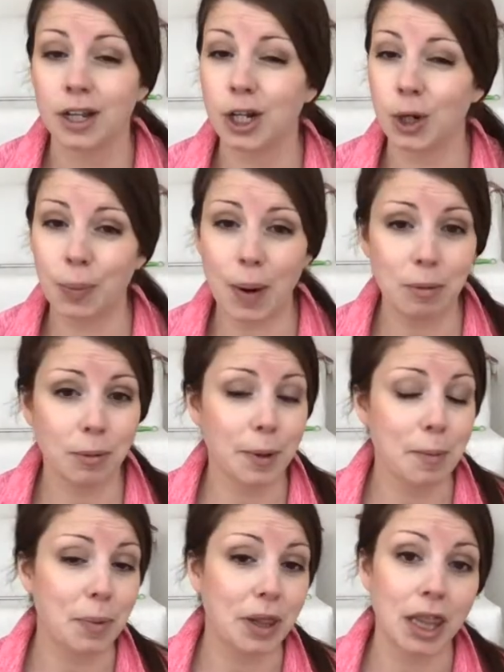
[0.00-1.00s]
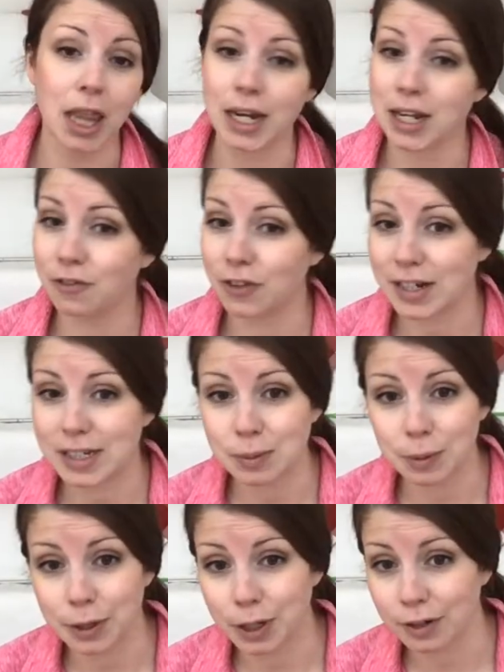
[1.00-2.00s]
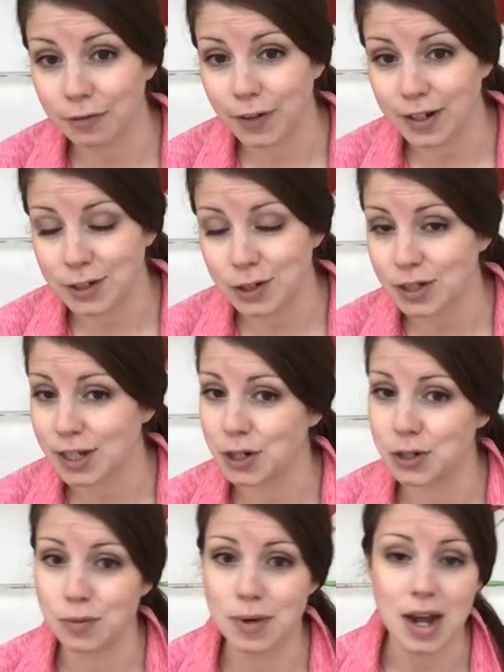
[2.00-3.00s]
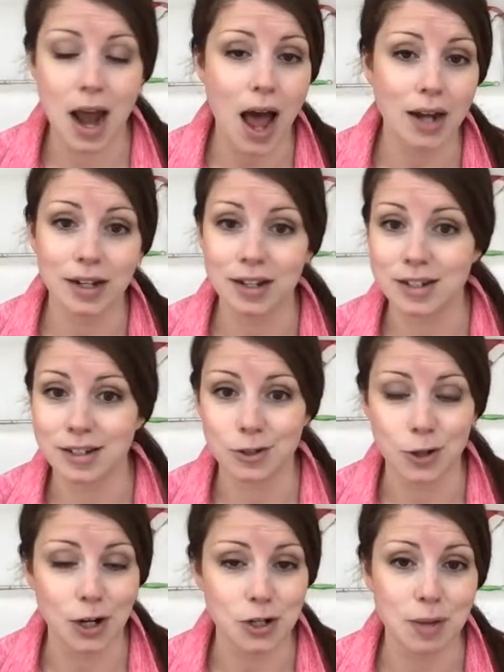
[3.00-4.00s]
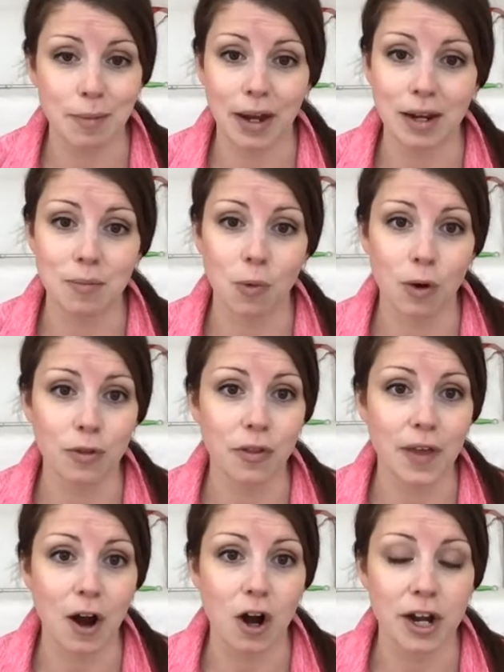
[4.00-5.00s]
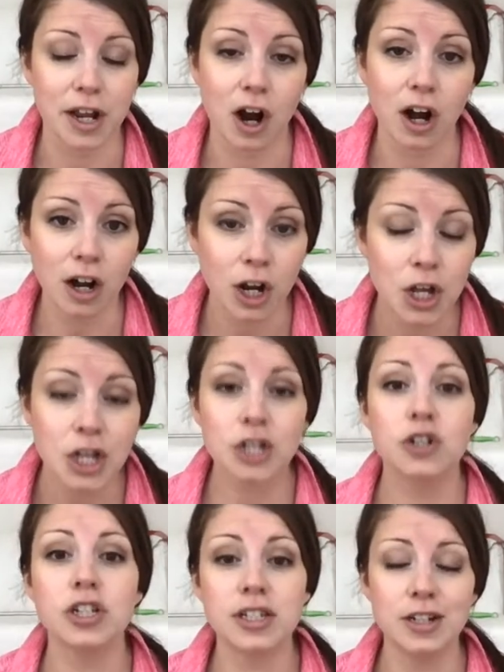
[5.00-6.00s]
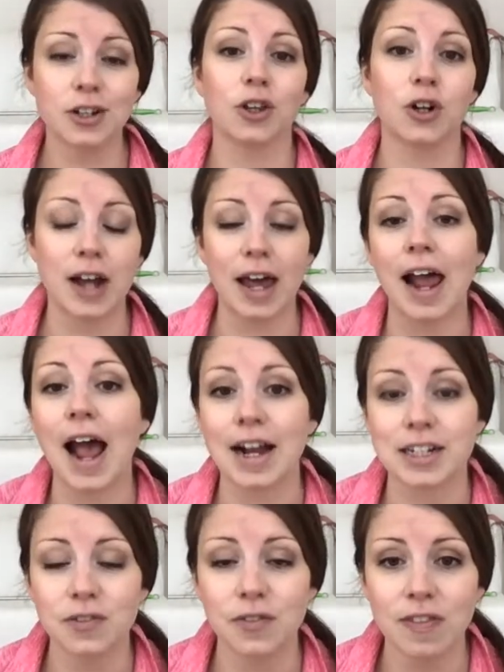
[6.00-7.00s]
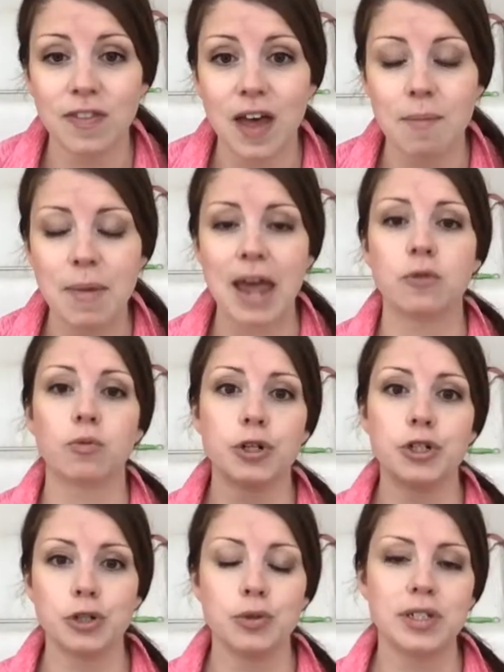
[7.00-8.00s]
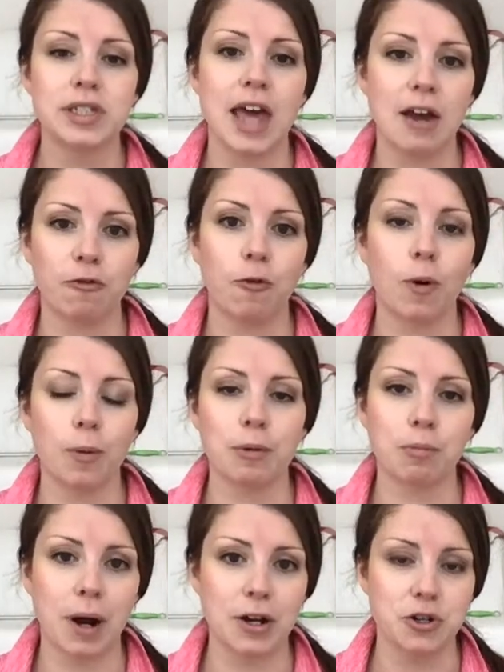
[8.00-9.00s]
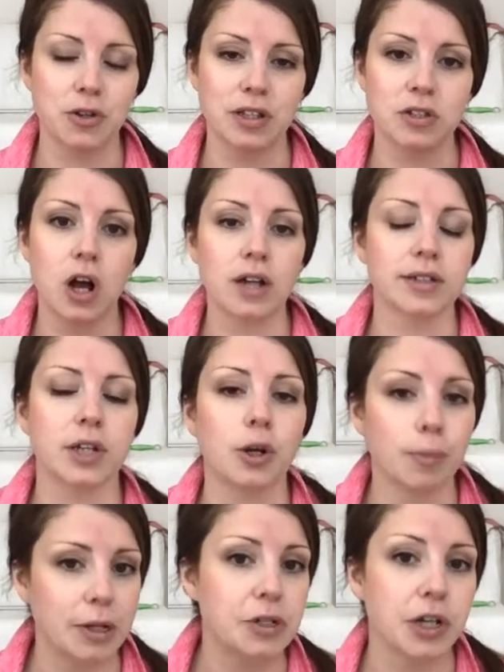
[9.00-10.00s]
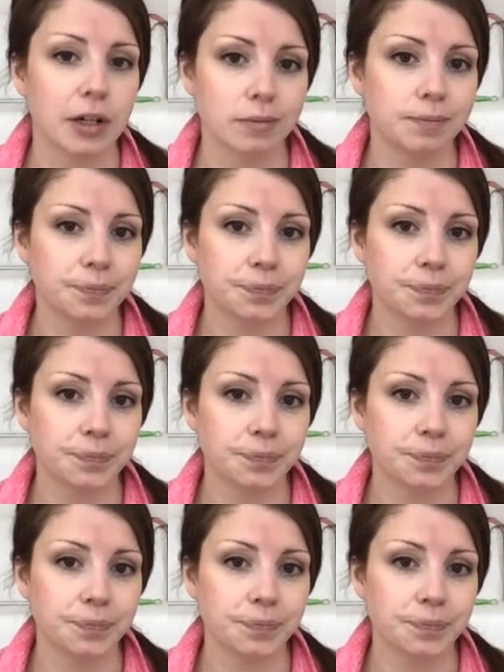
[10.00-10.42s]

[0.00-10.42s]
you're probably plenty flexible in your hip flexors and do not need to stretch them any more than they already are. You just need to learn how to activate them and reduce that forward pressure that's causing your pinching.